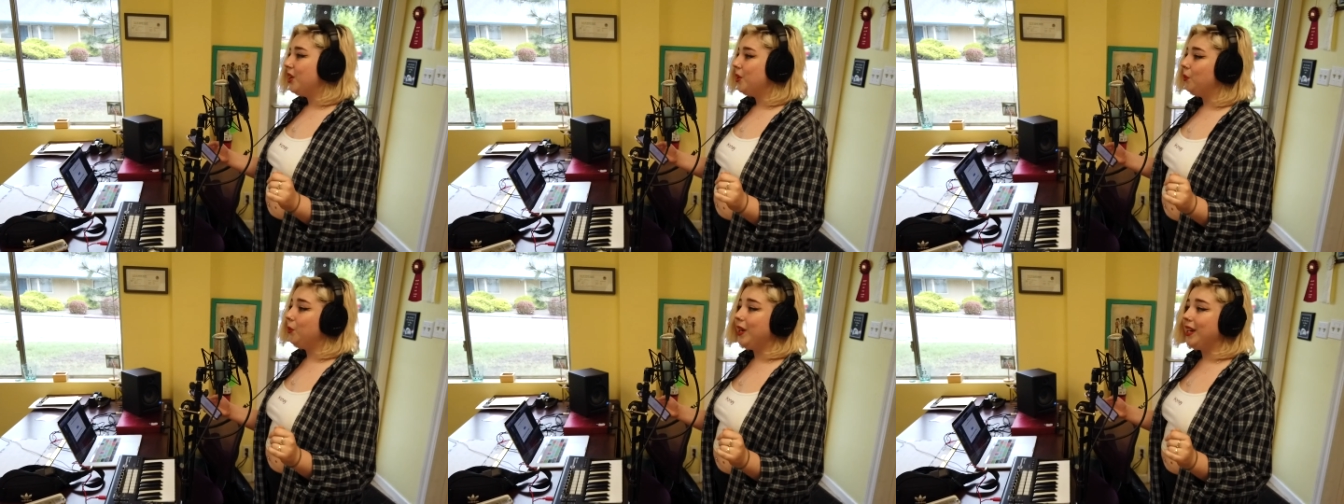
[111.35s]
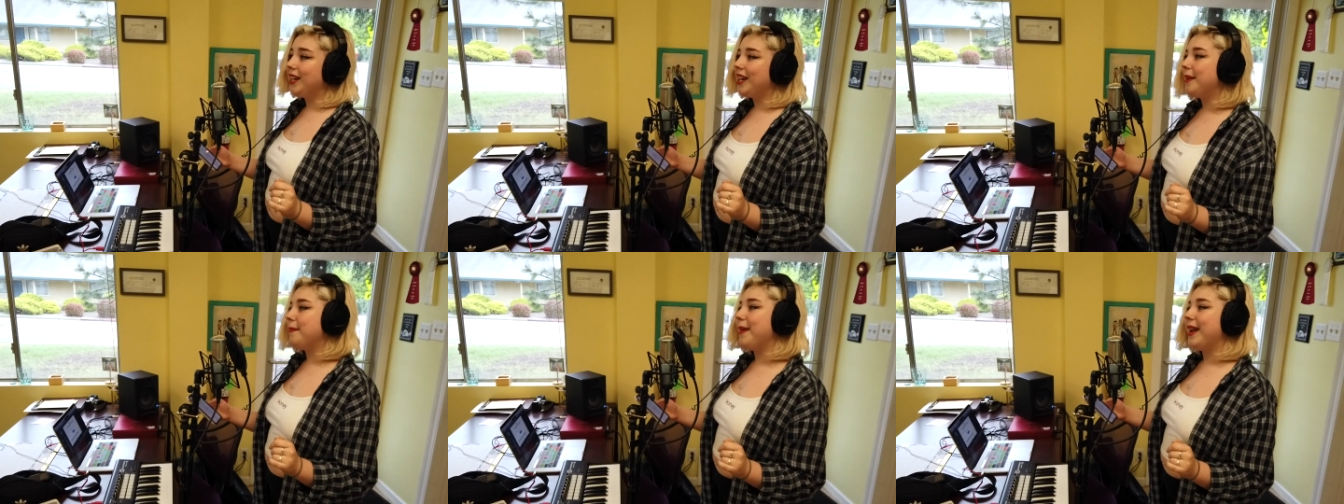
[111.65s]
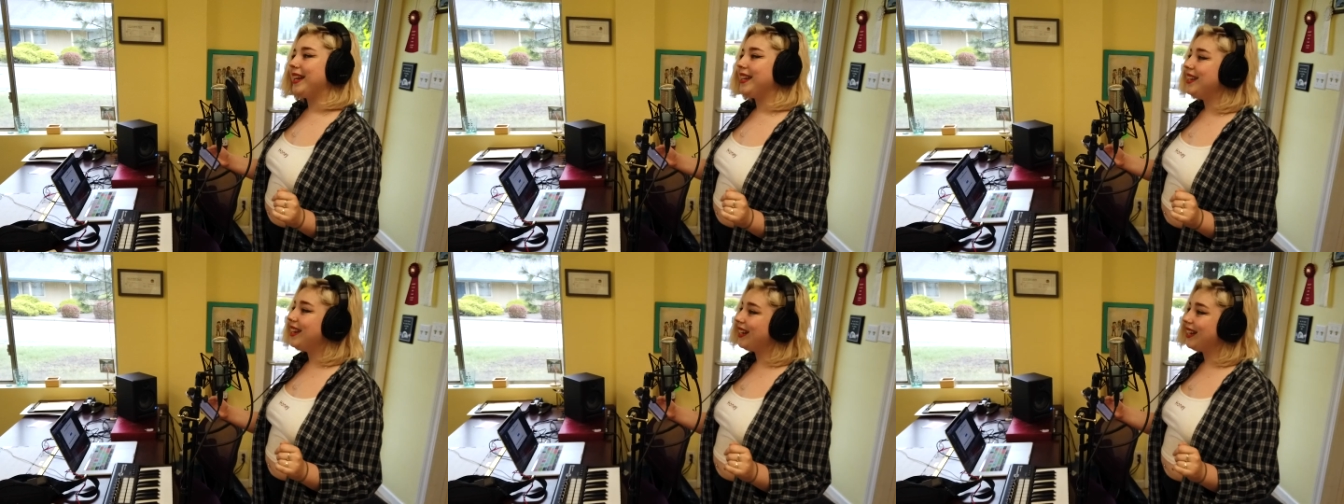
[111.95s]
We can
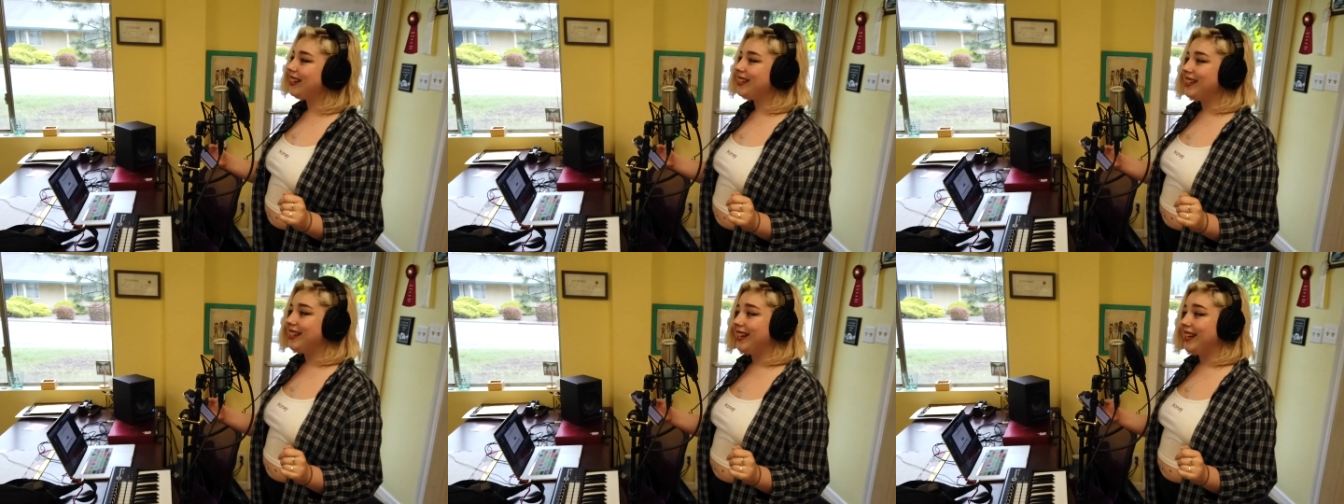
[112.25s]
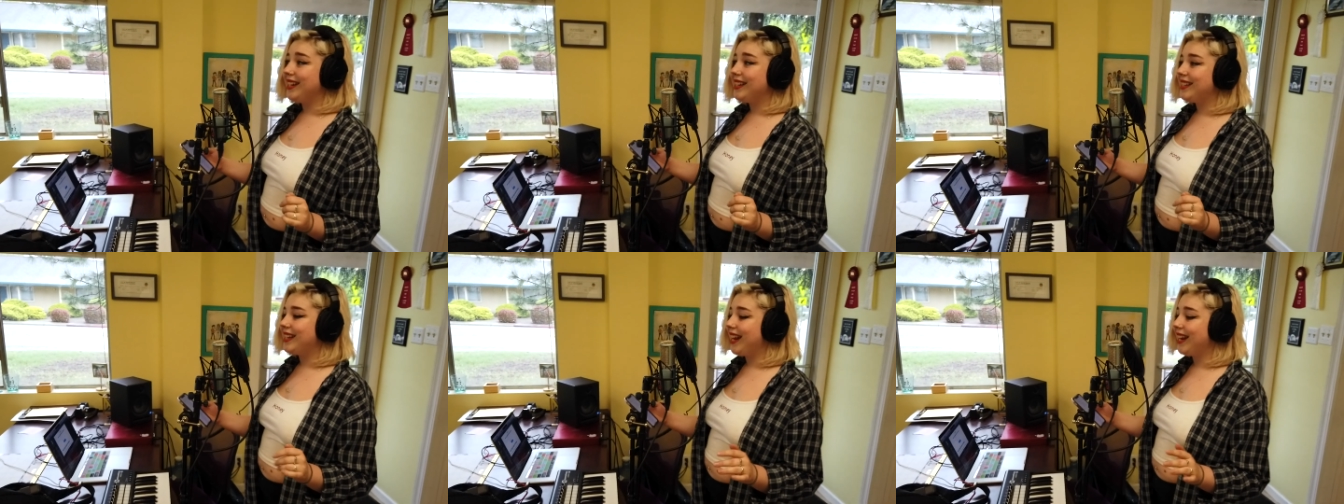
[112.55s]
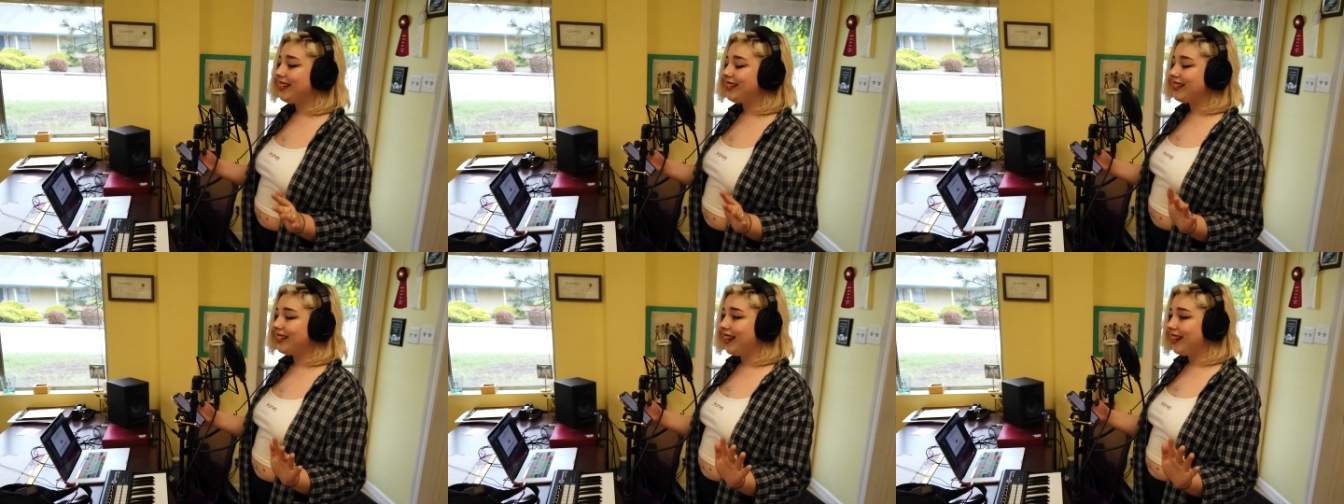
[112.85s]
make nicotine
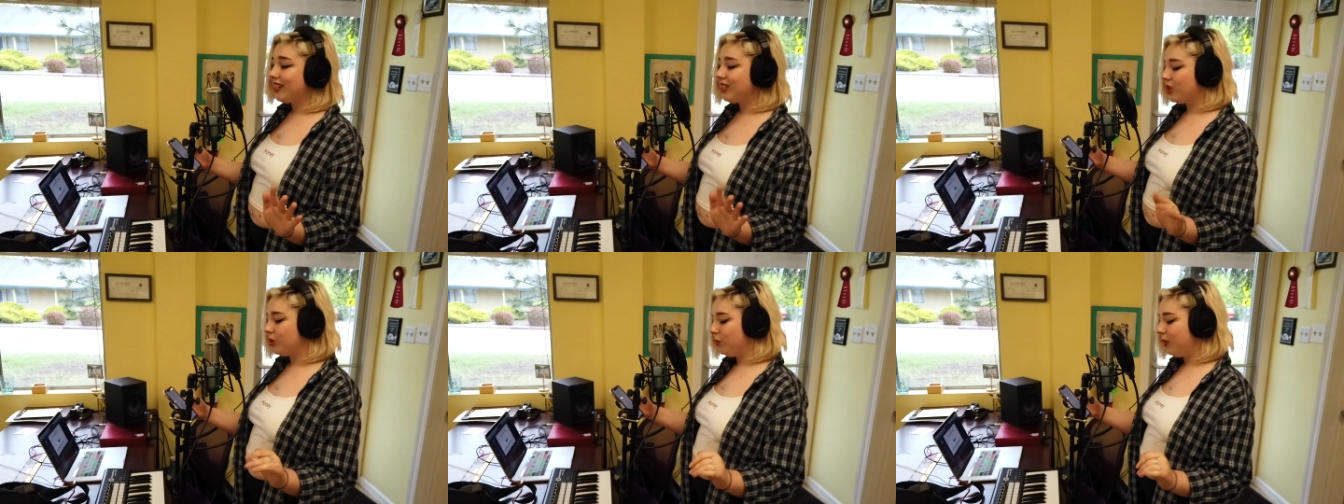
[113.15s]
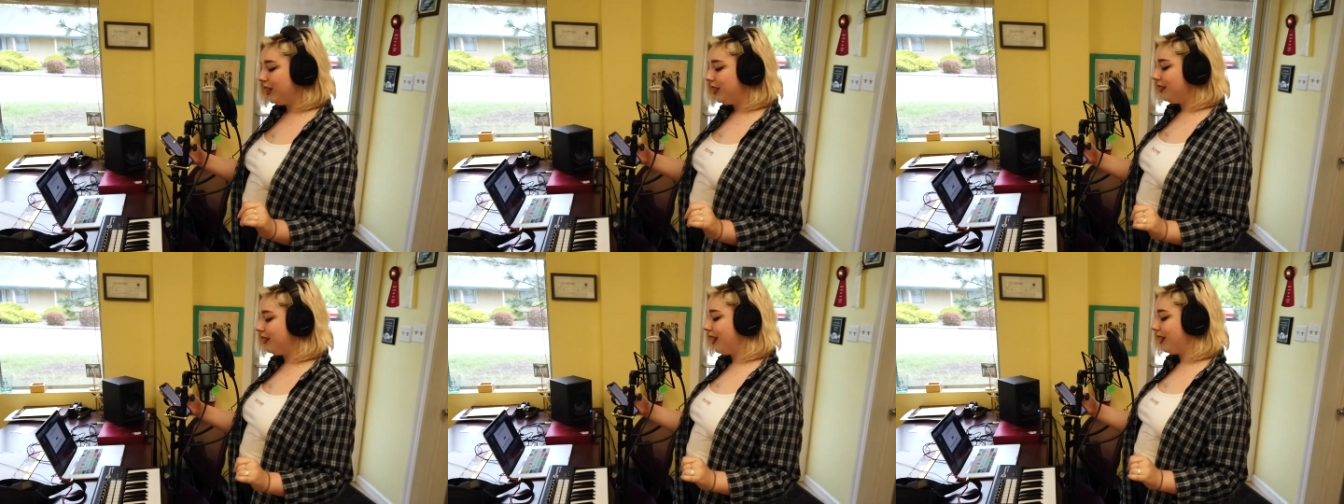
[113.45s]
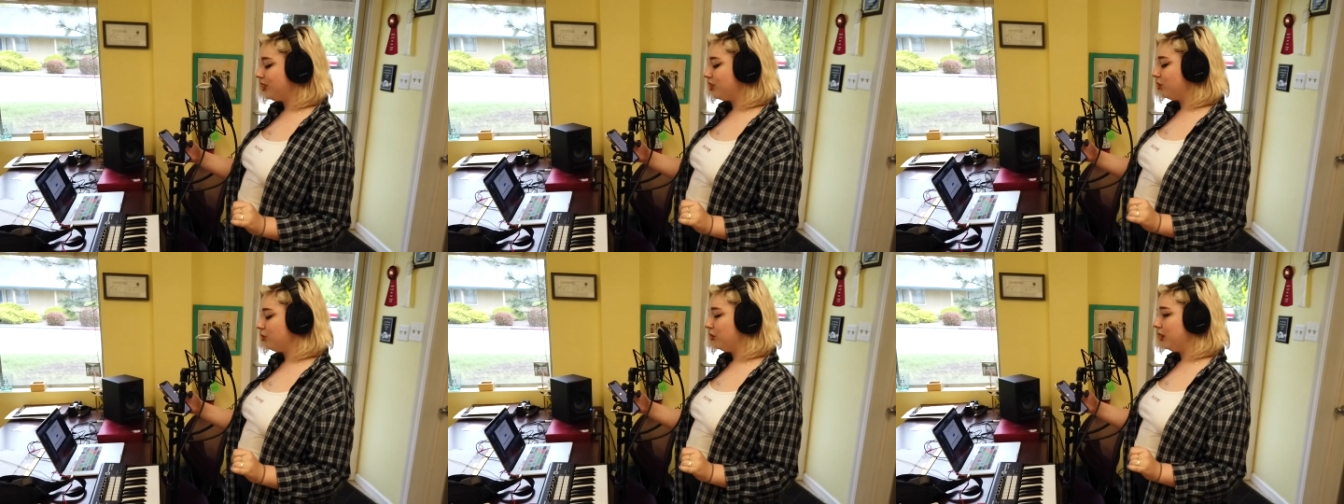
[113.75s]
taste like sweet
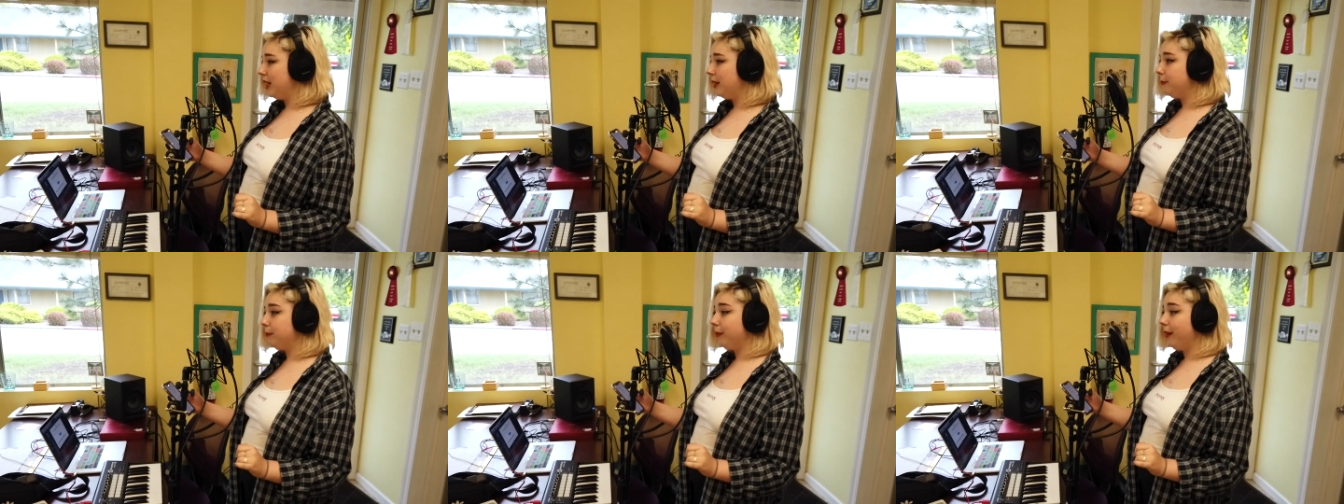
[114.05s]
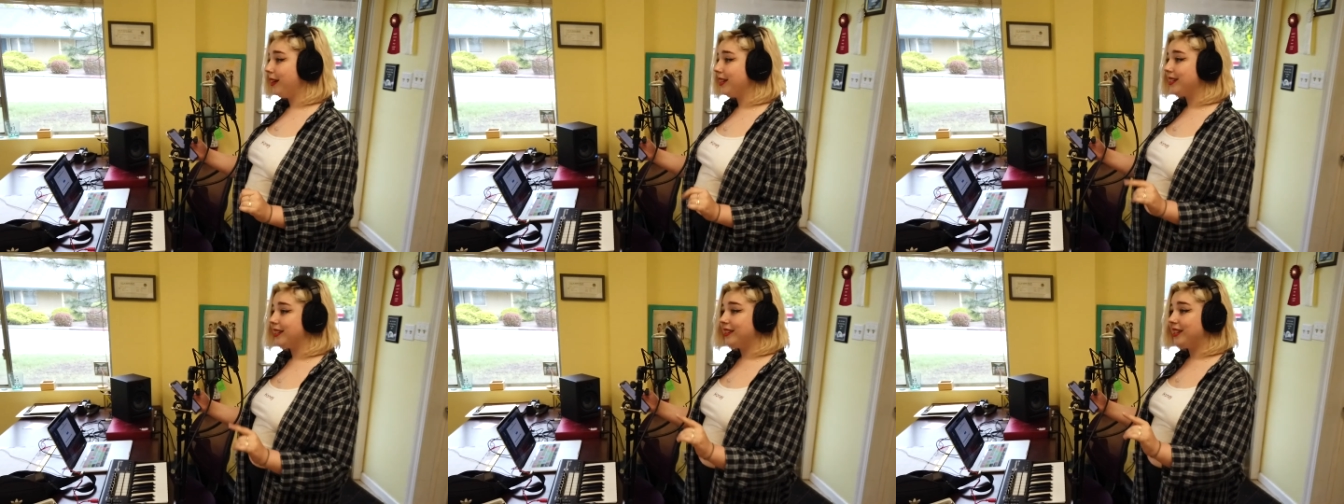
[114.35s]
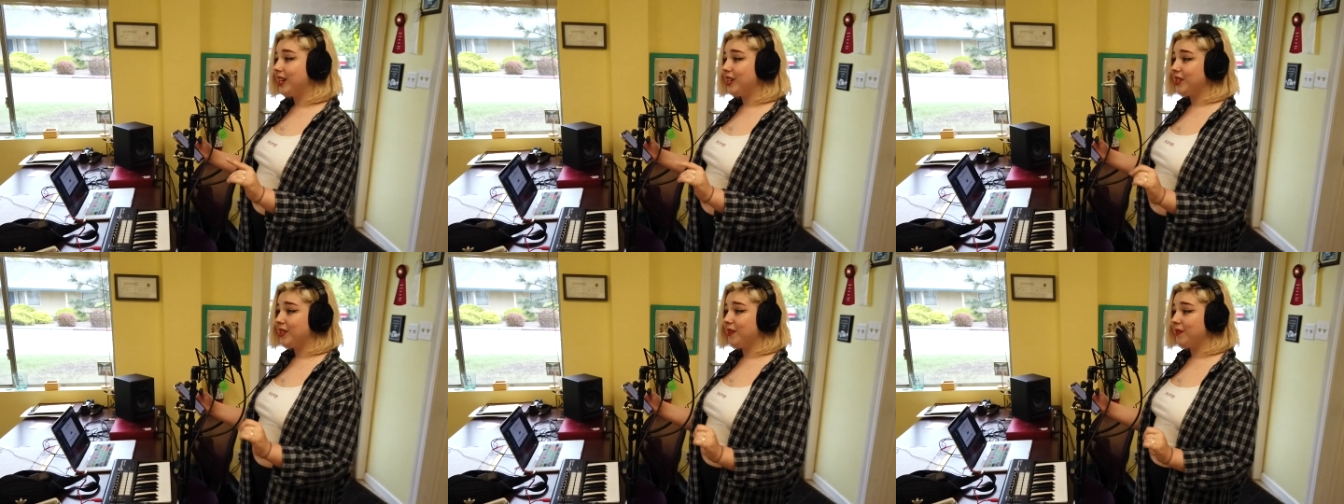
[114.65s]
nectarine, plus
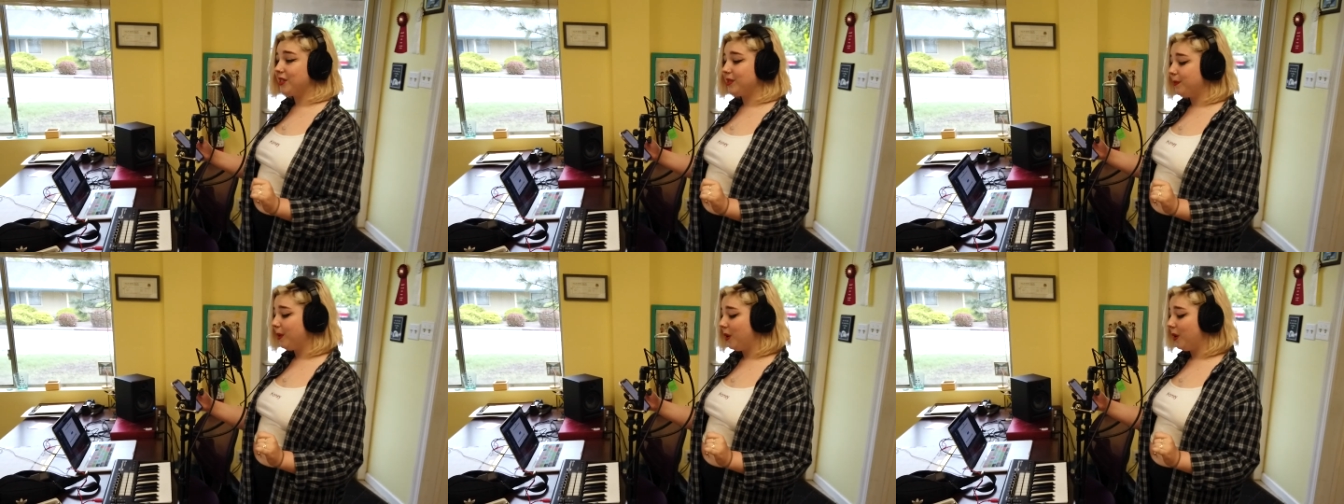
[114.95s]
there's no